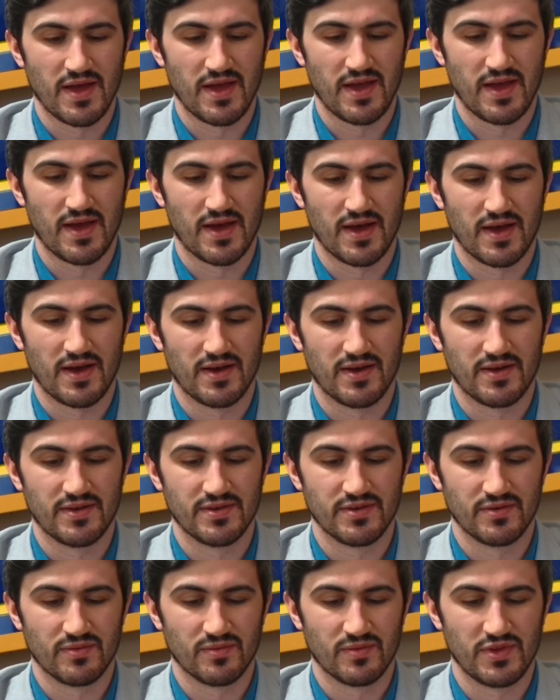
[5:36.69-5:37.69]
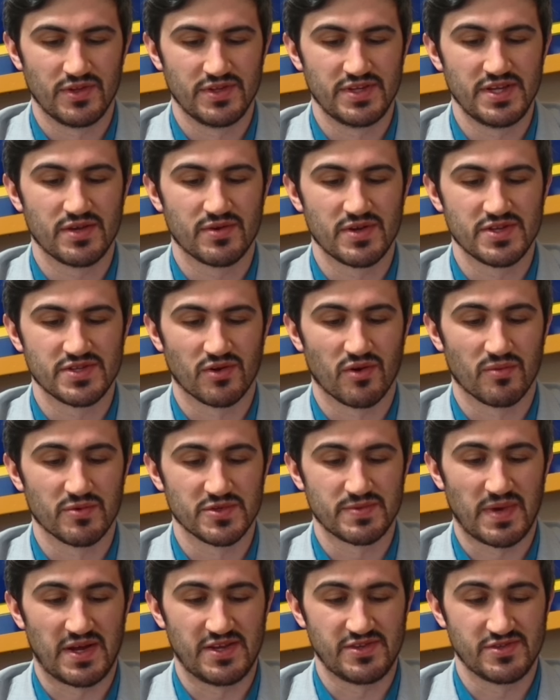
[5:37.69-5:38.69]
And with the decrease in
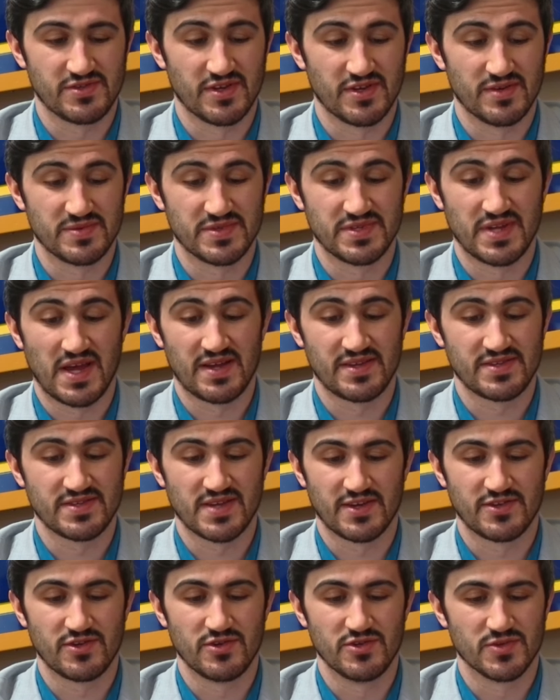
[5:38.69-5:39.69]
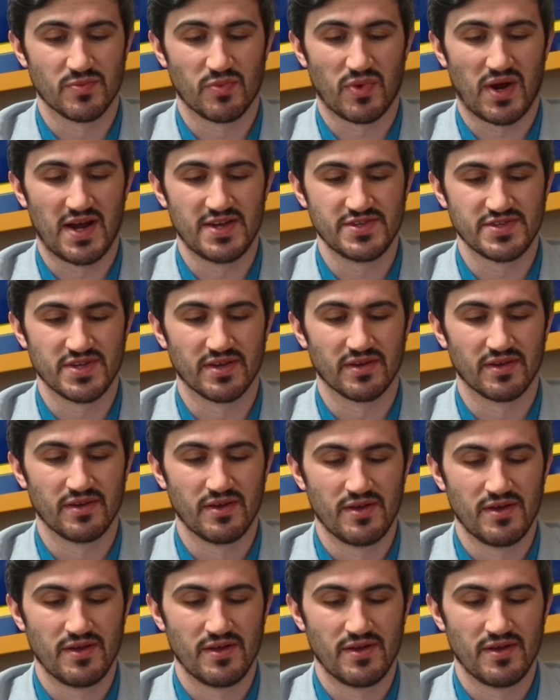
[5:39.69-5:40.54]
corporate sponsorships, and that's not too surprising.